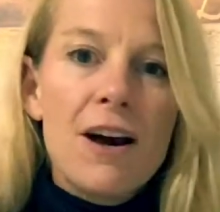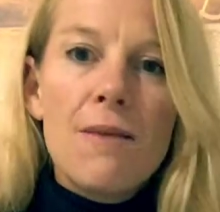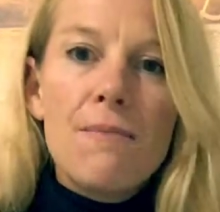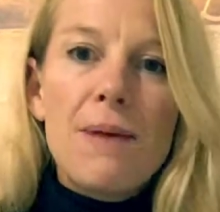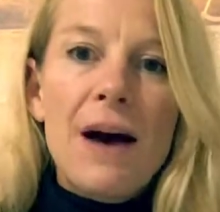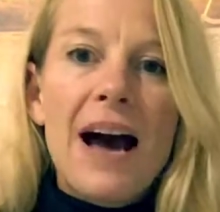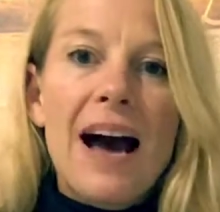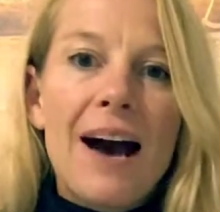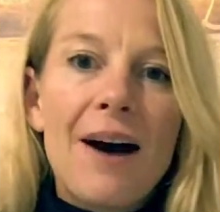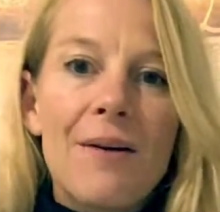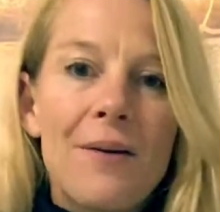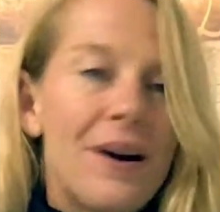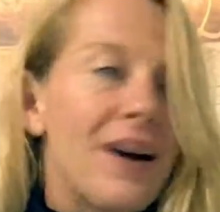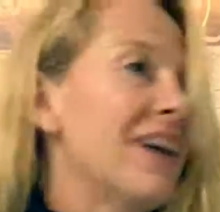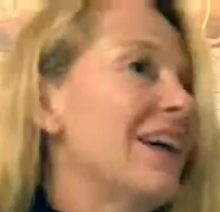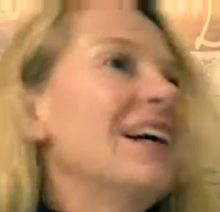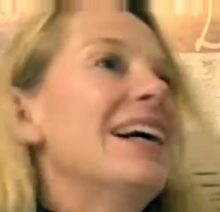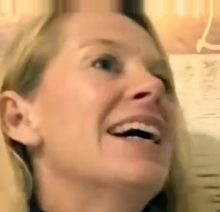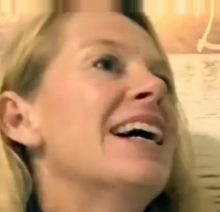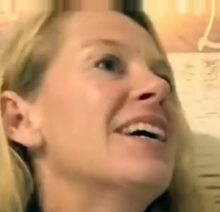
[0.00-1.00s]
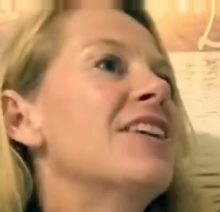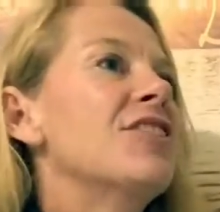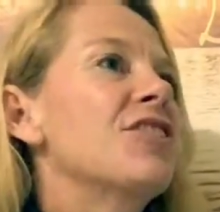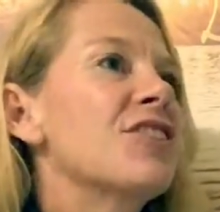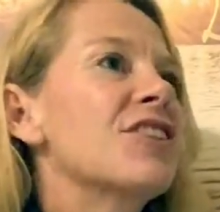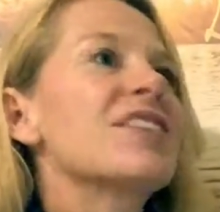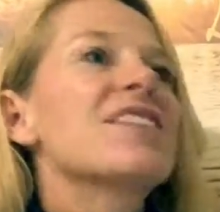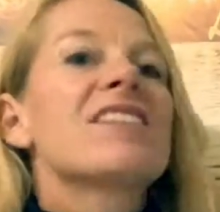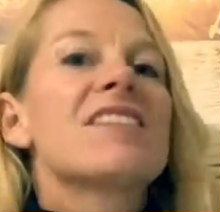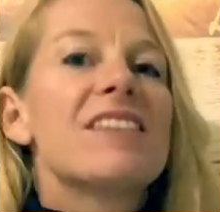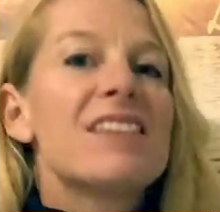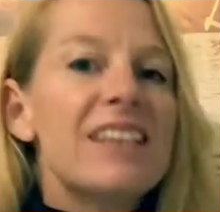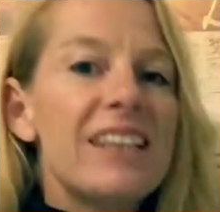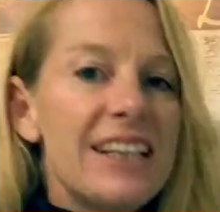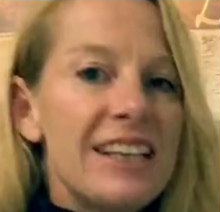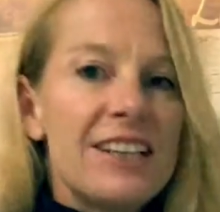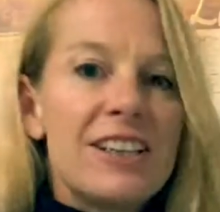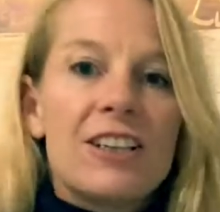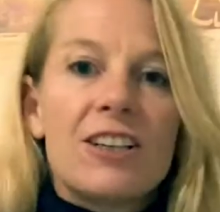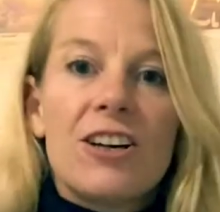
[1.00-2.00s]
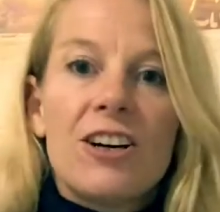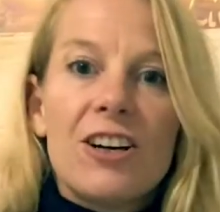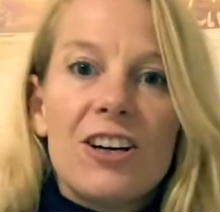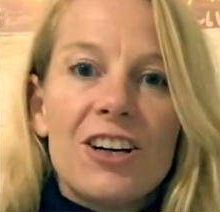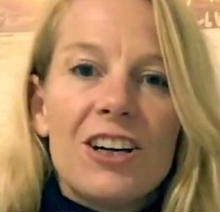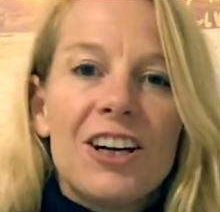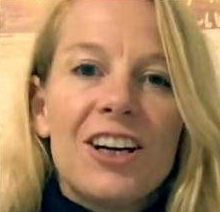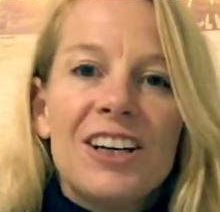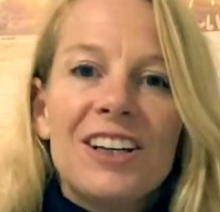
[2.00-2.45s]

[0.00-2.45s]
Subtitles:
power, and just let it go,